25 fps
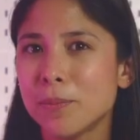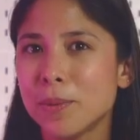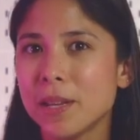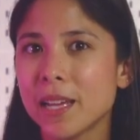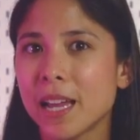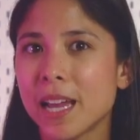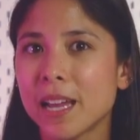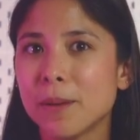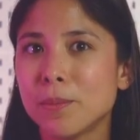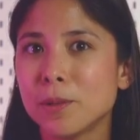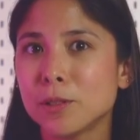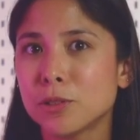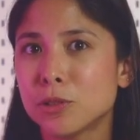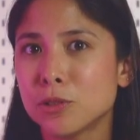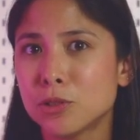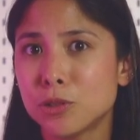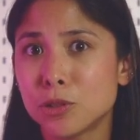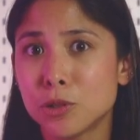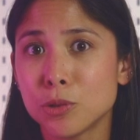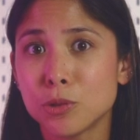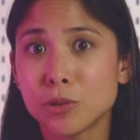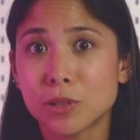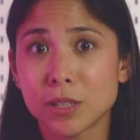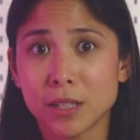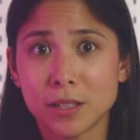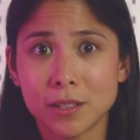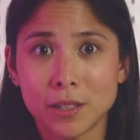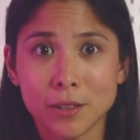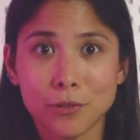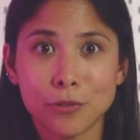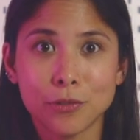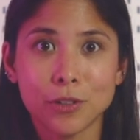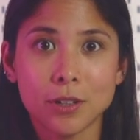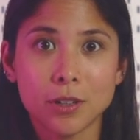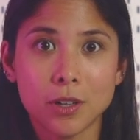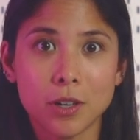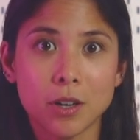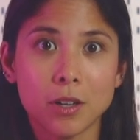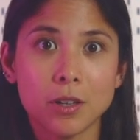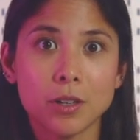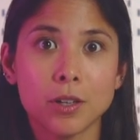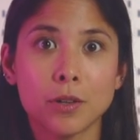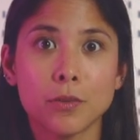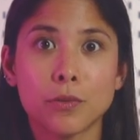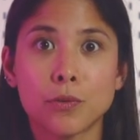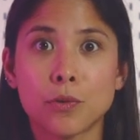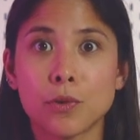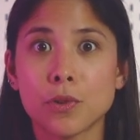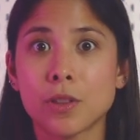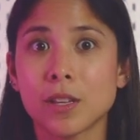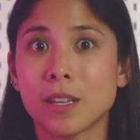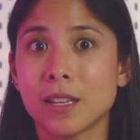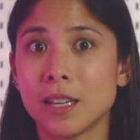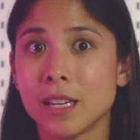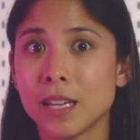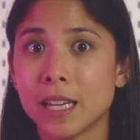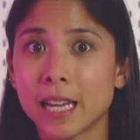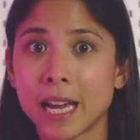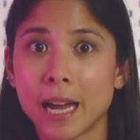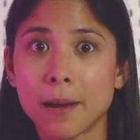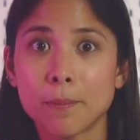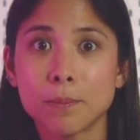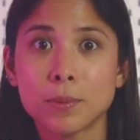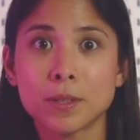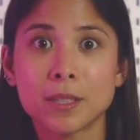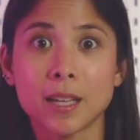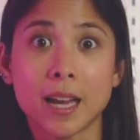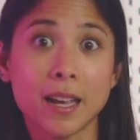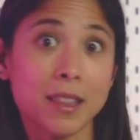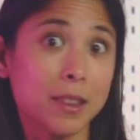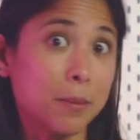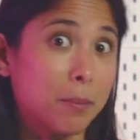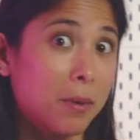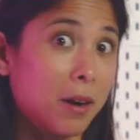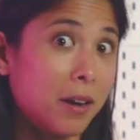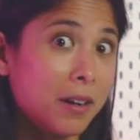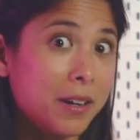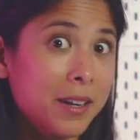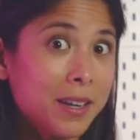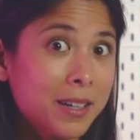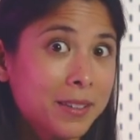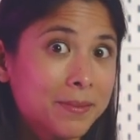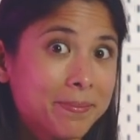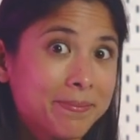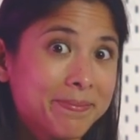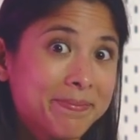I be able to choose a different color for the keycaps and the body?